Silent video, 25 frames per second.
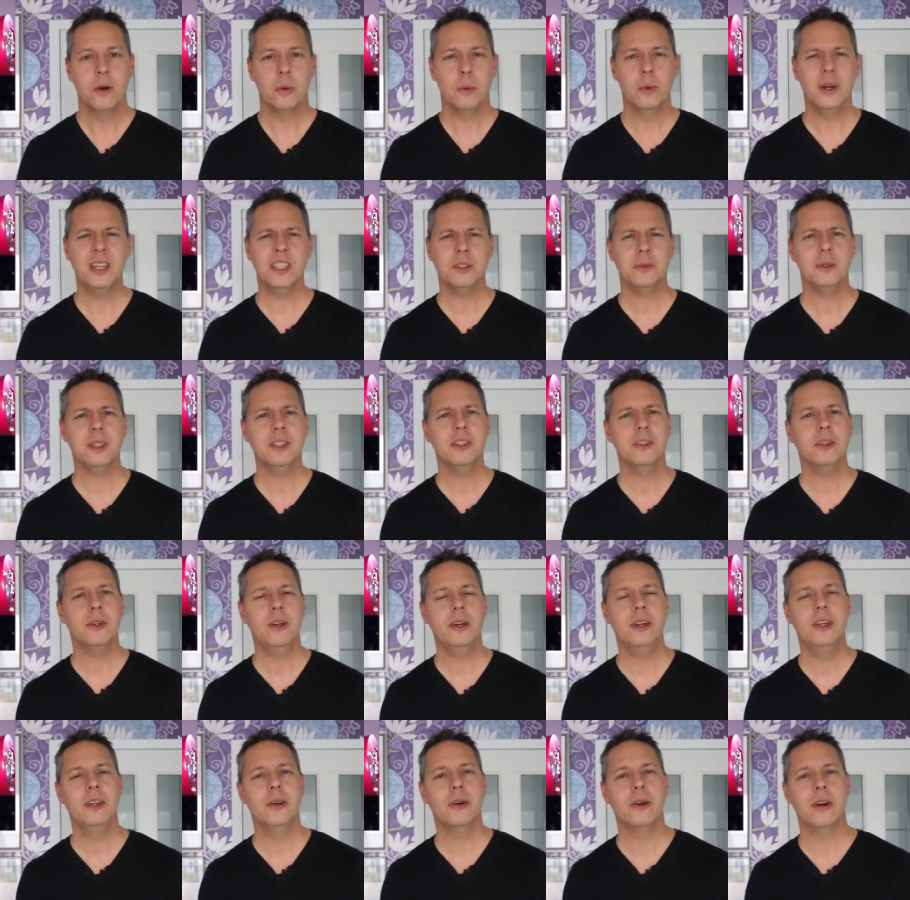which will
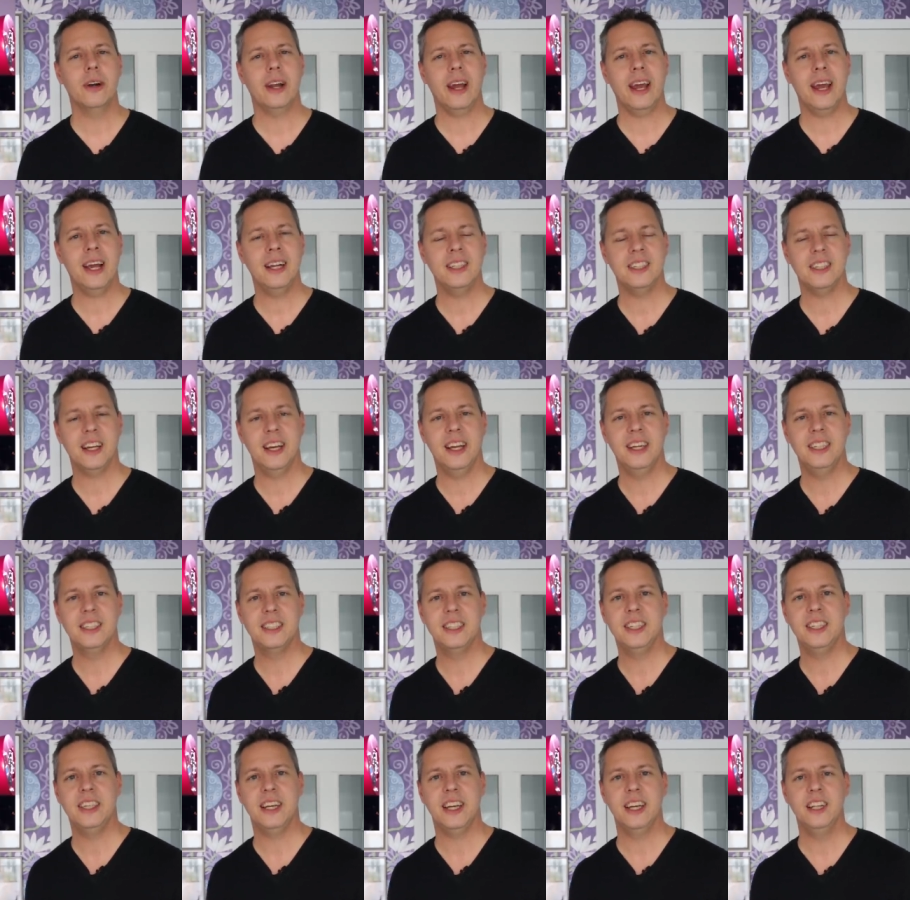turn your Edge
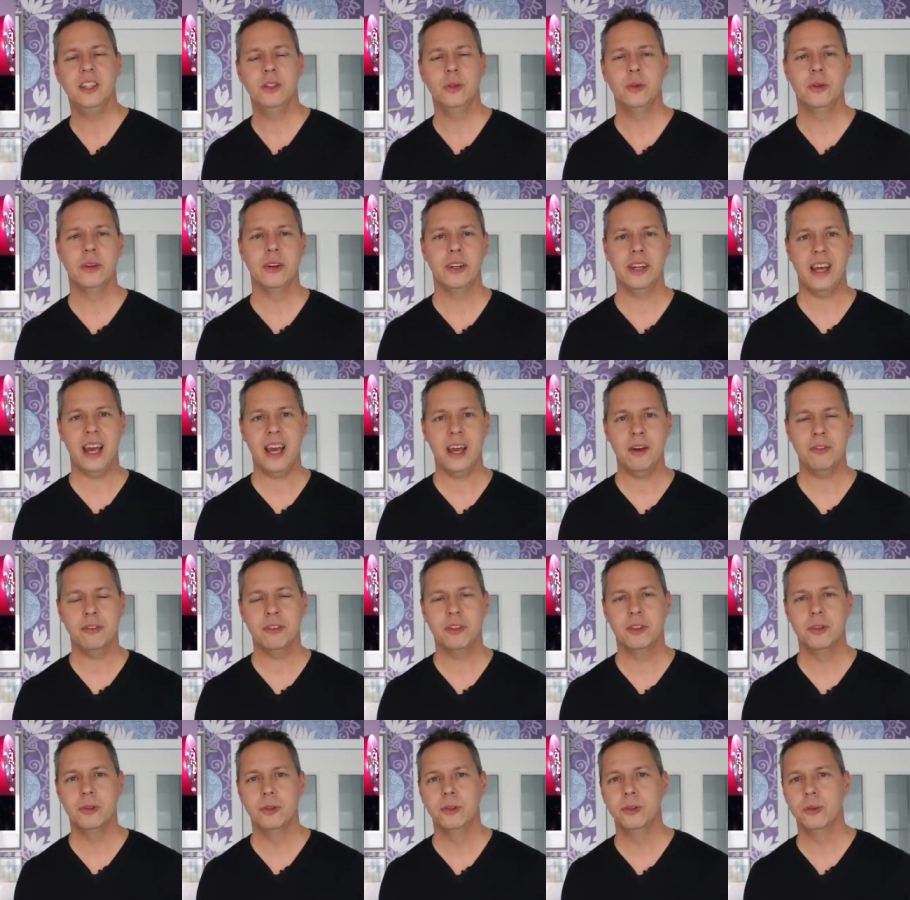HD into an
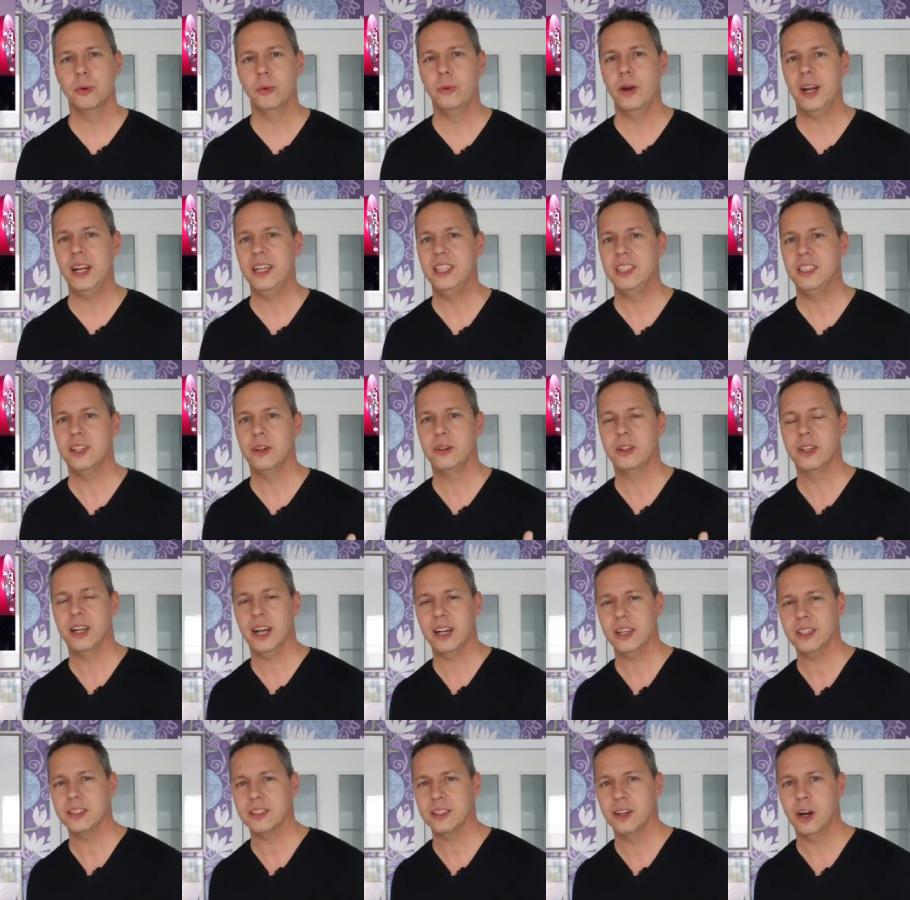f2 ratio
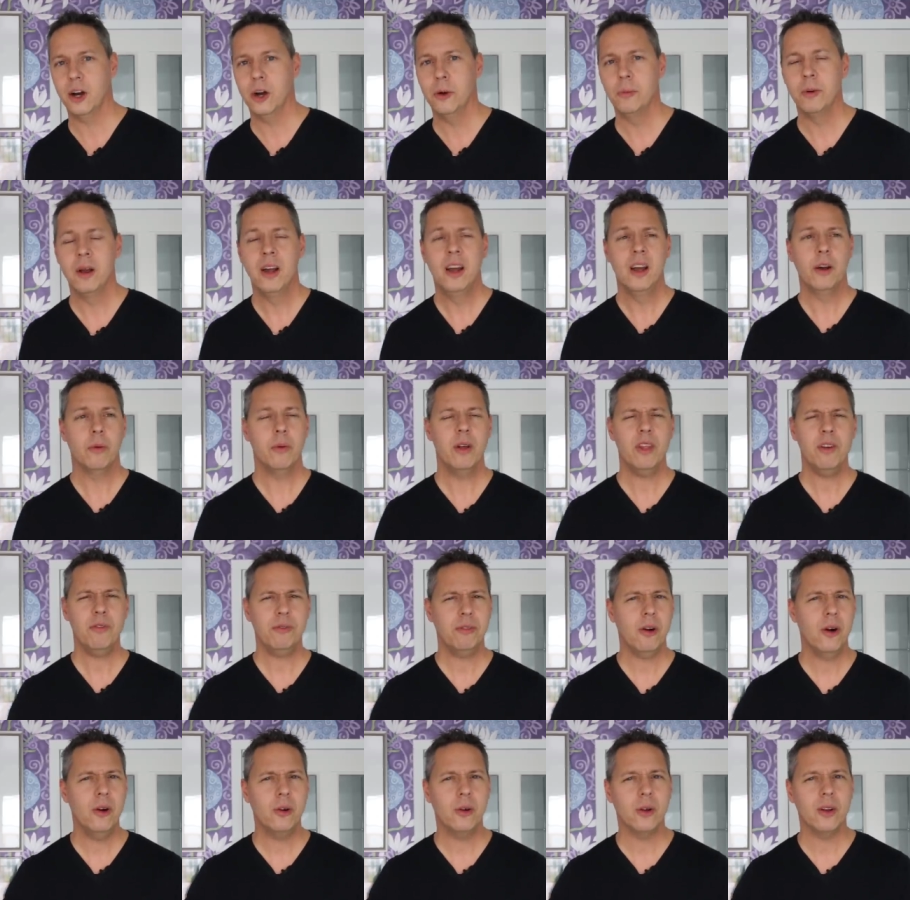telescope with a
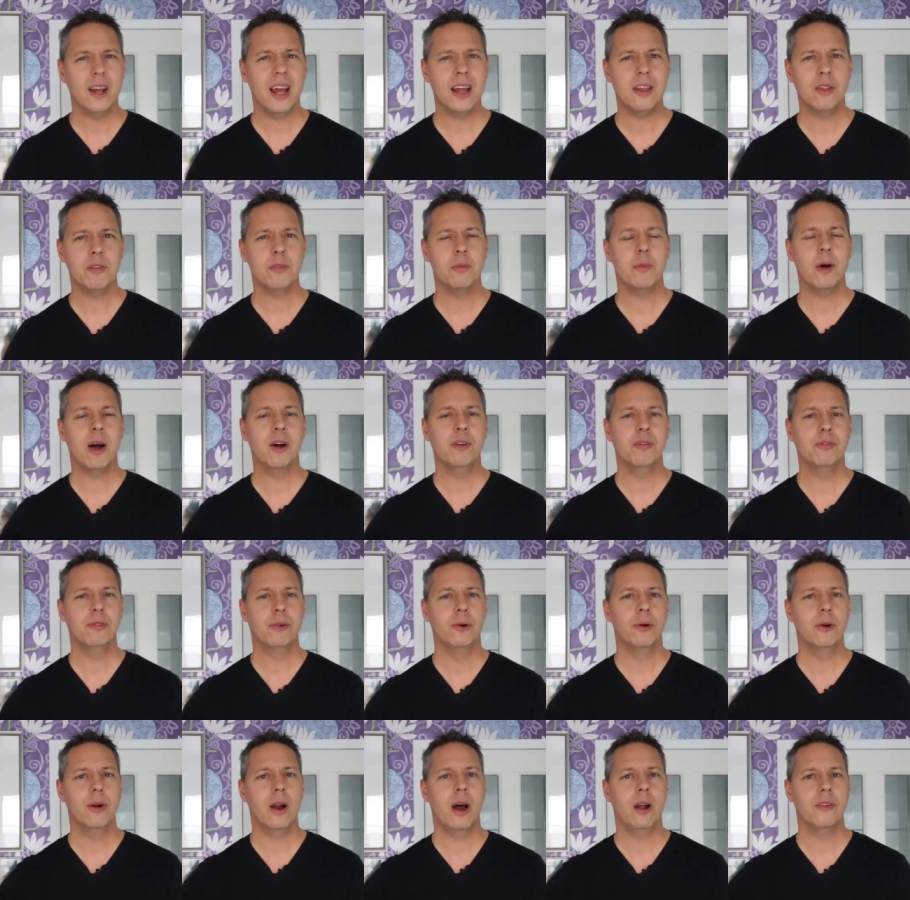focal length of about
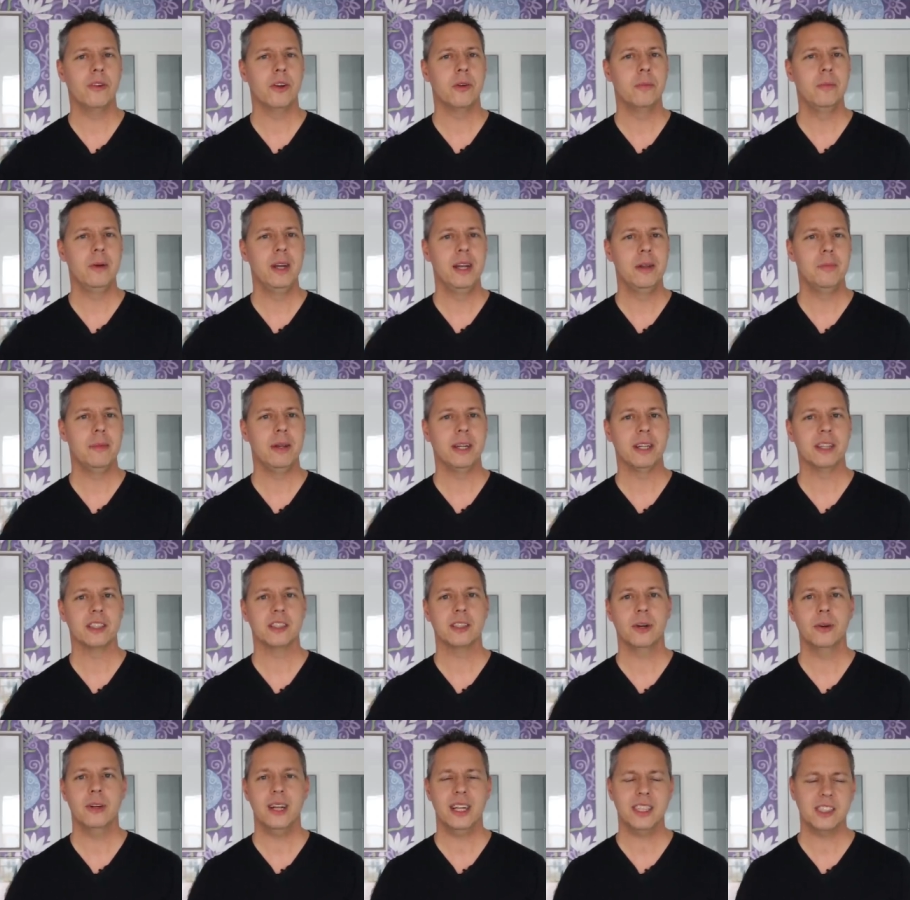400
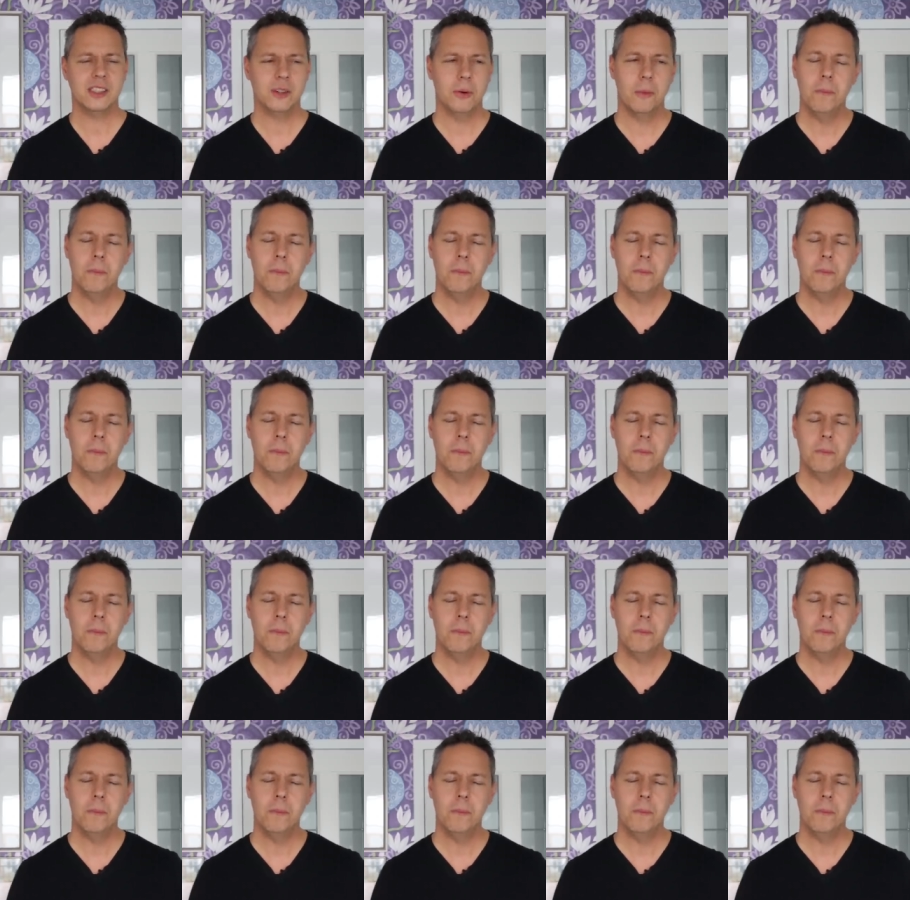millimeters. So that's